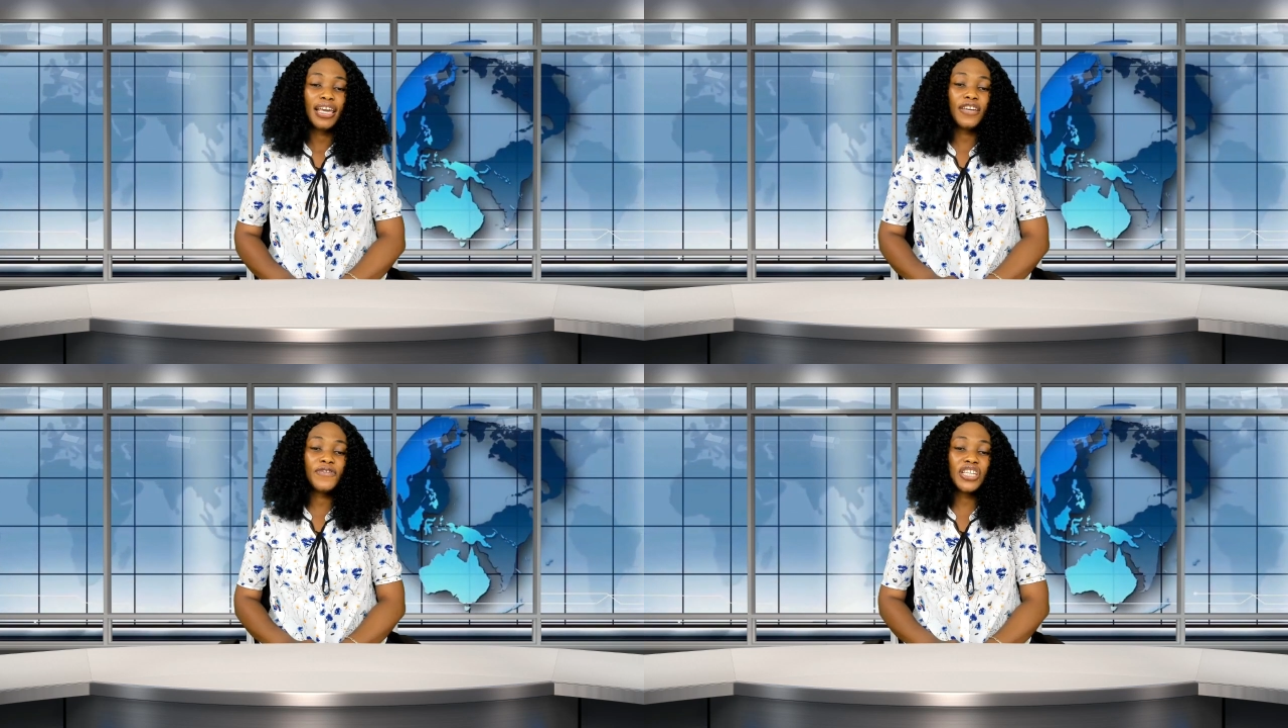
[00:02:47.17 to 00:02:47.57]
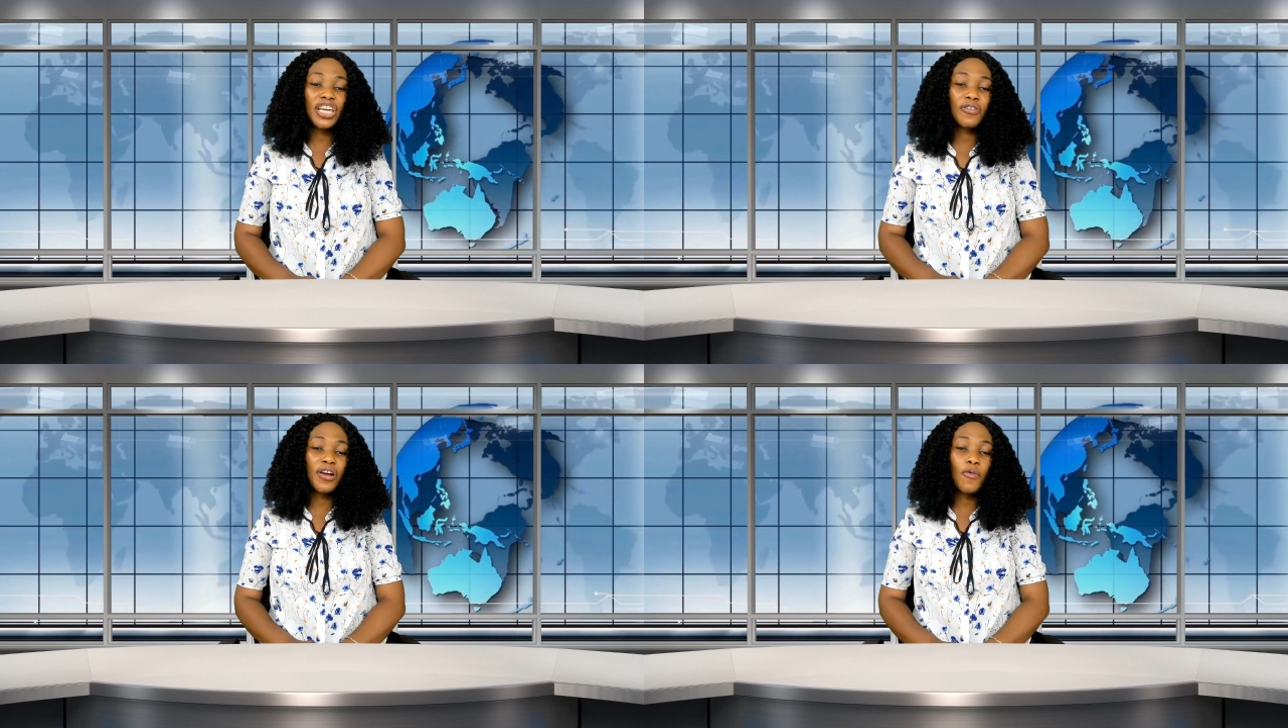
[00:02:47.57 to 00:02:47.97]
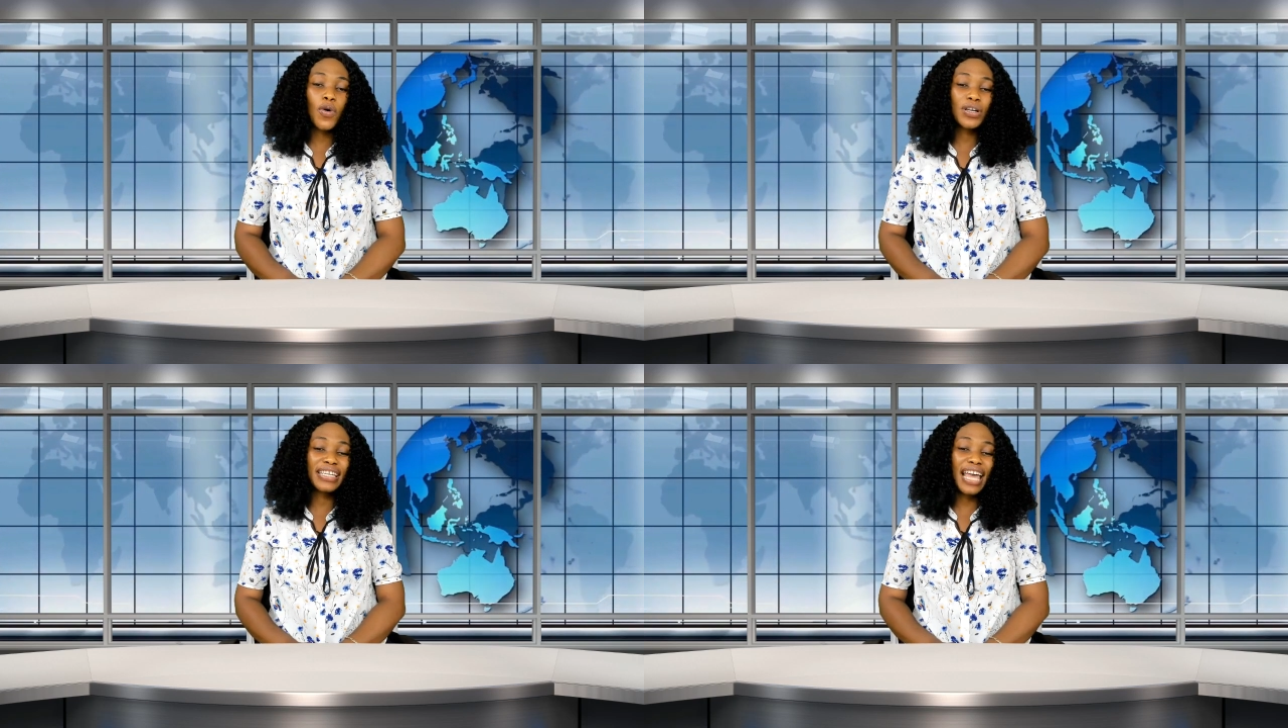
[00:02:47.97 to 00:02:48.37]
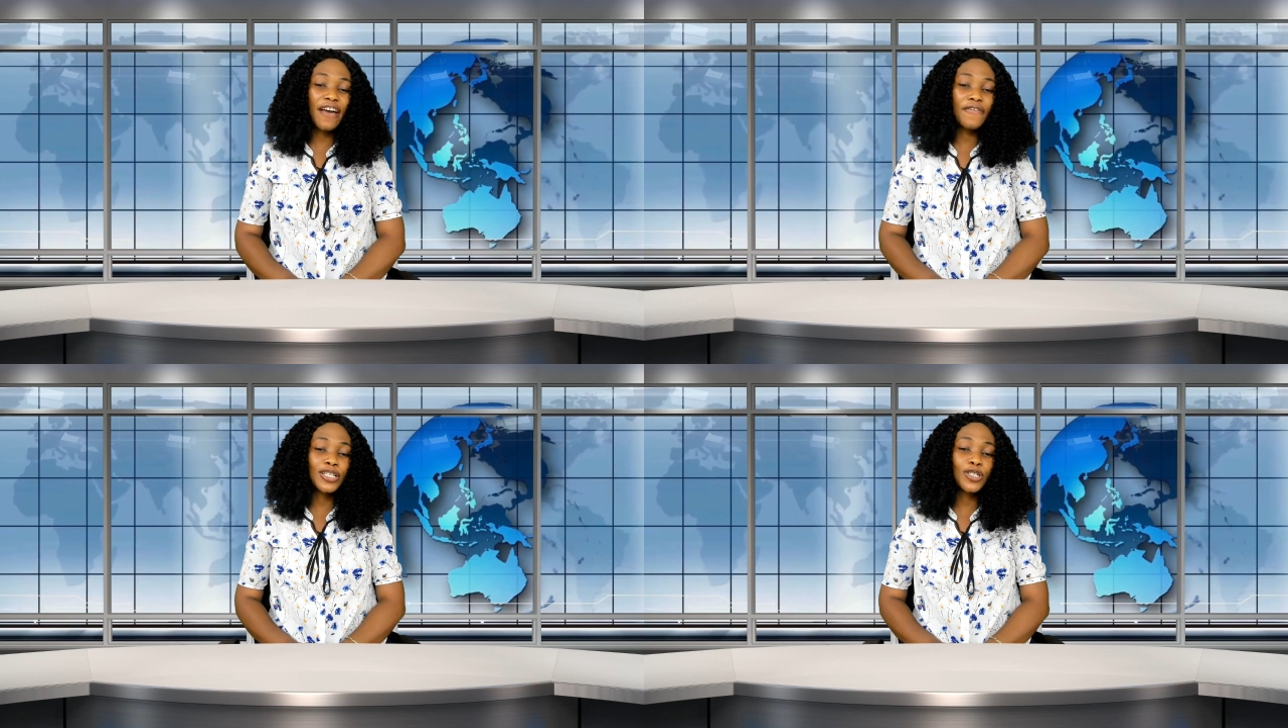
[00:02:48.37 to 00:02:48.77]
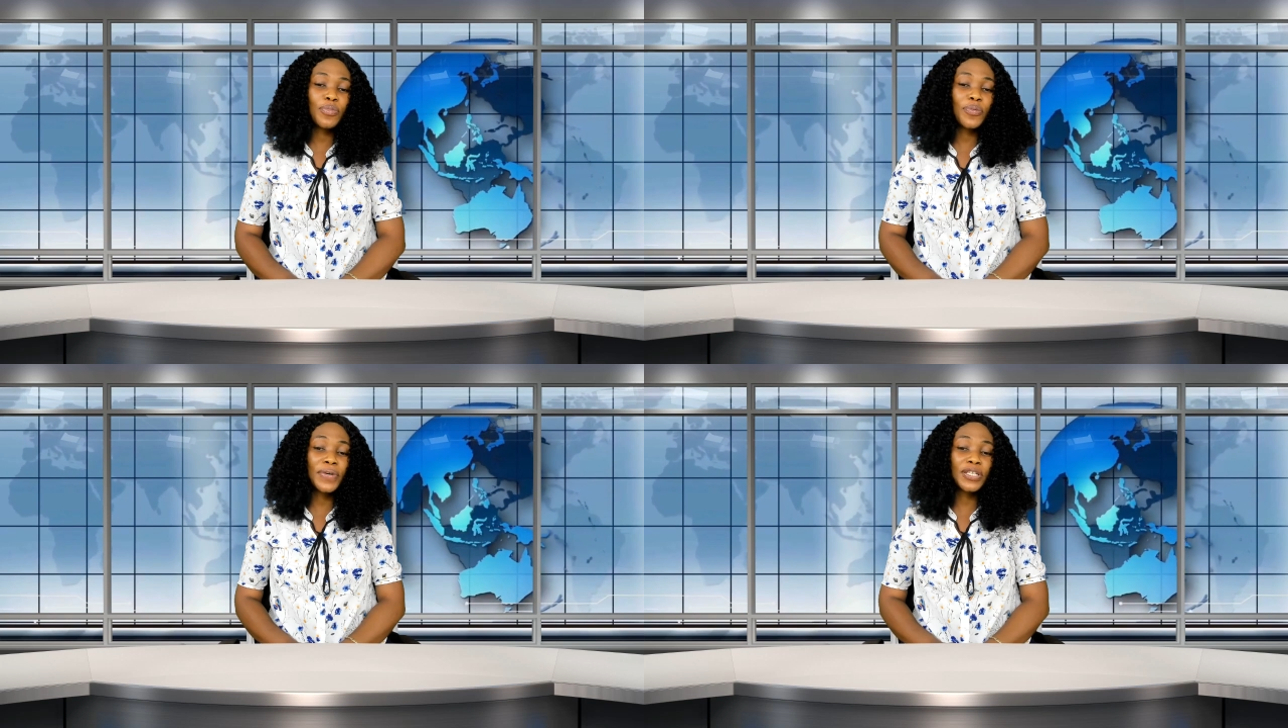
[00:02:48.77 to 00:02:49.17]
If Tigray was ever to
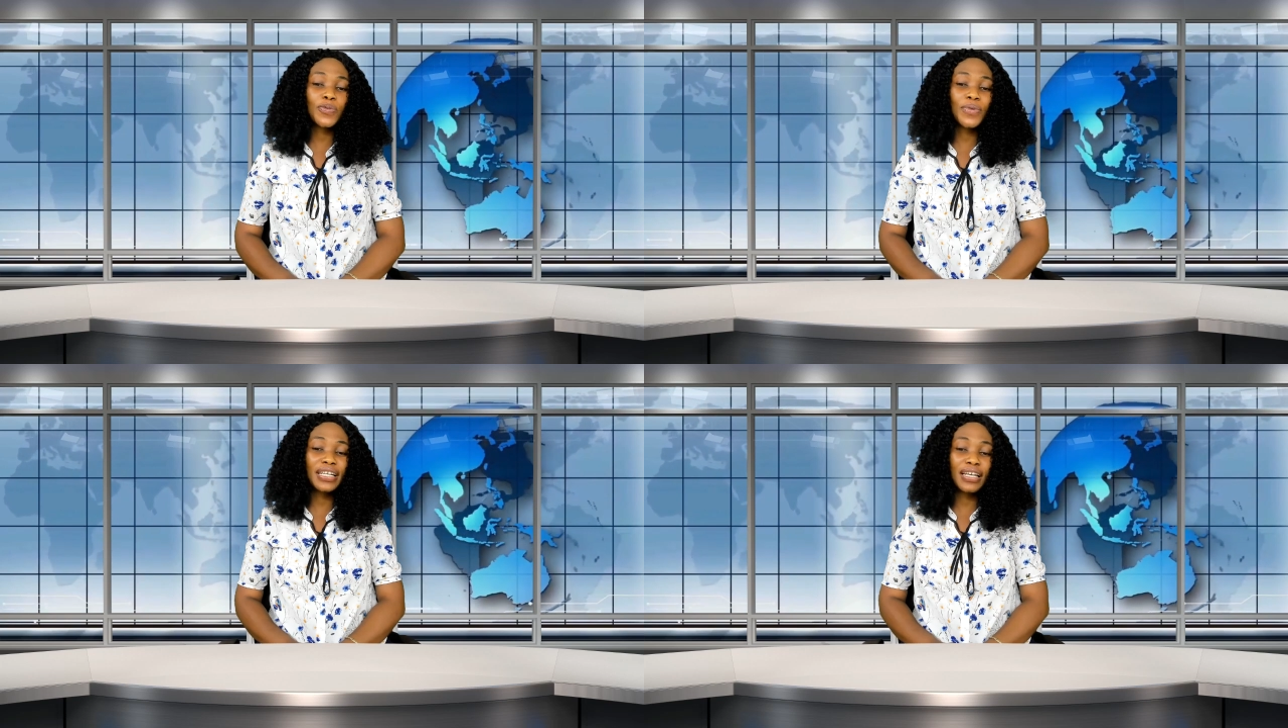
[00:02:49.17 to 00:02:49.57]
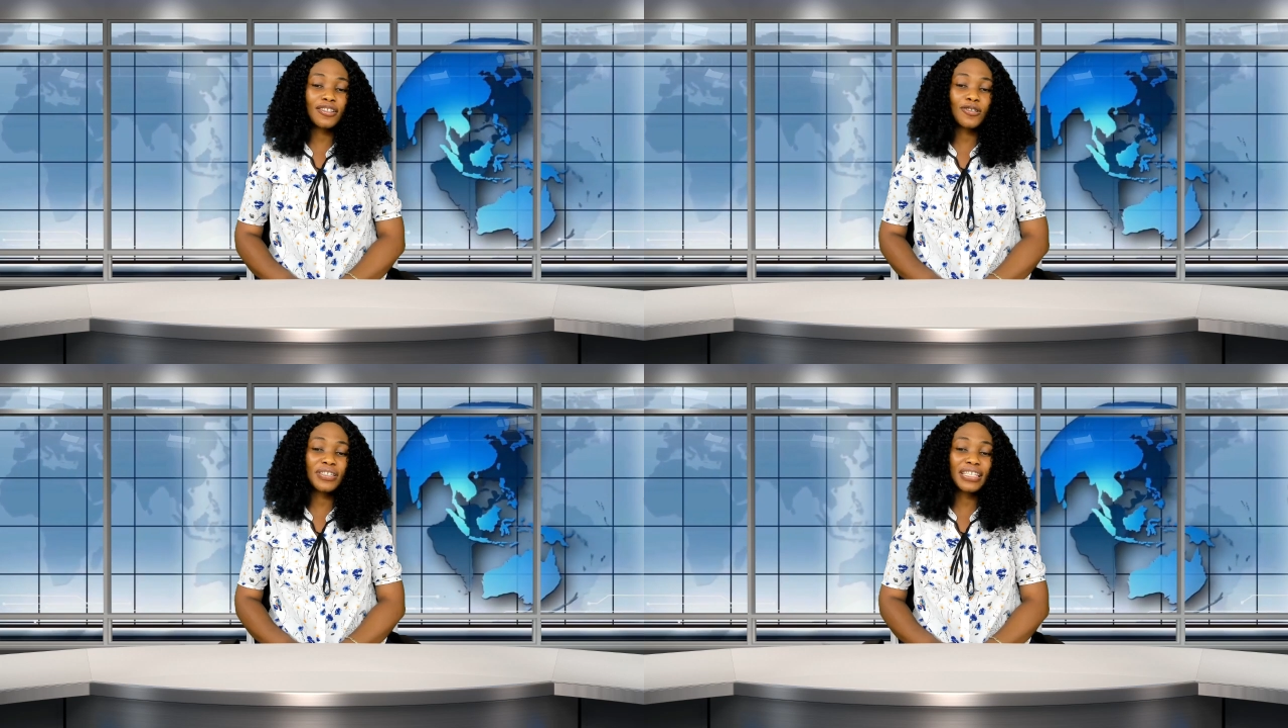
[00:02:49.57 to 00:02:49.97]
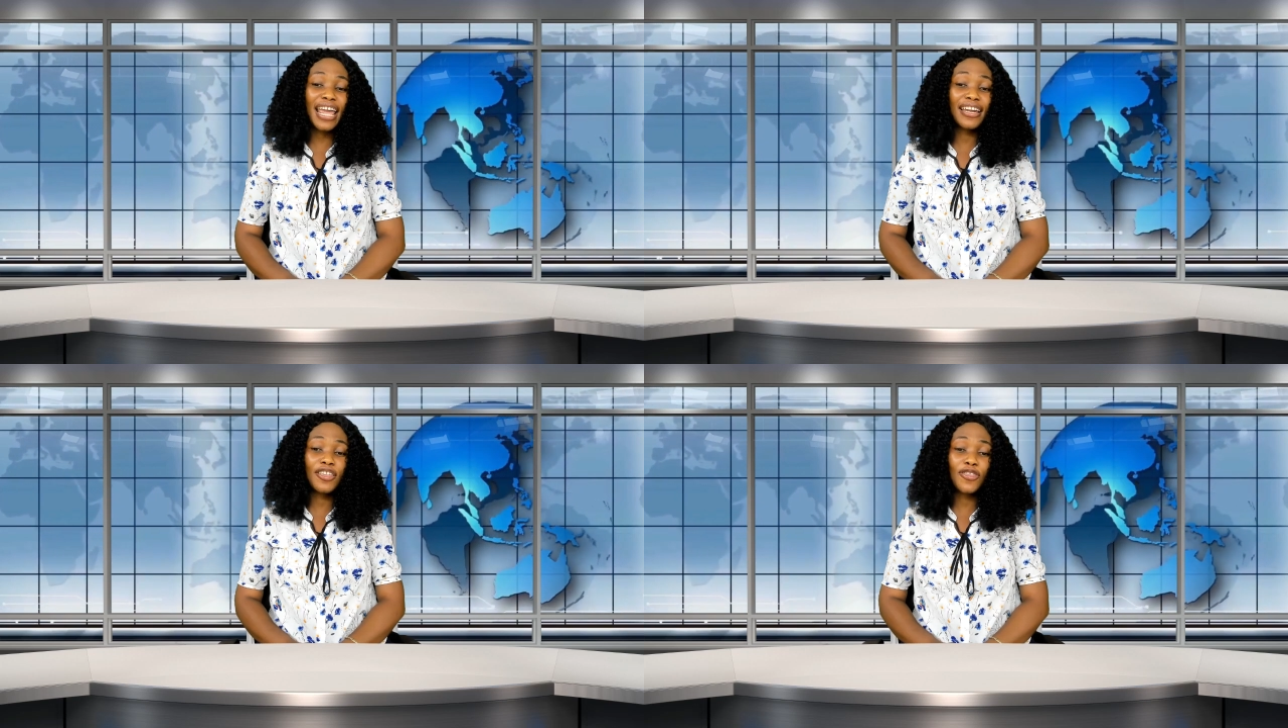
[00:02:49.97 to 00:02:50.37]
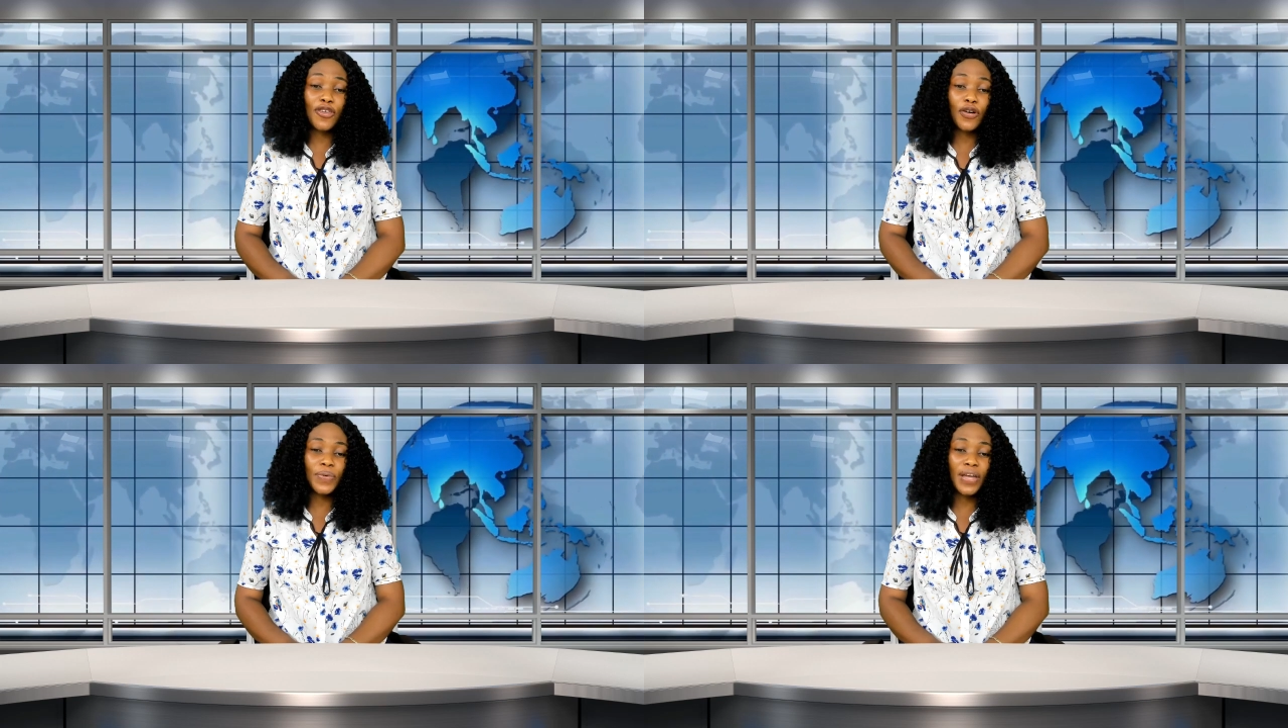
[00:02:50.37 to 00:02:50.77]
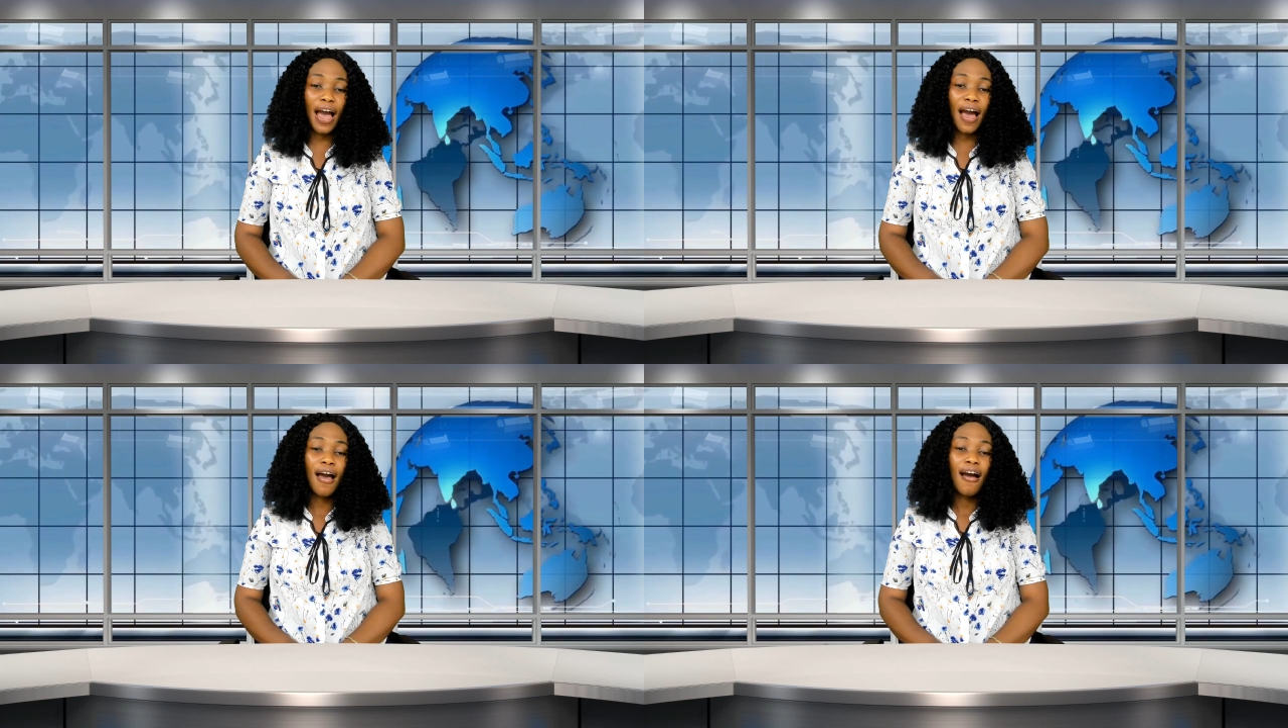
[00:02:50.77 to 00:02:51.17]
be persuaded to stay in Ethiopia,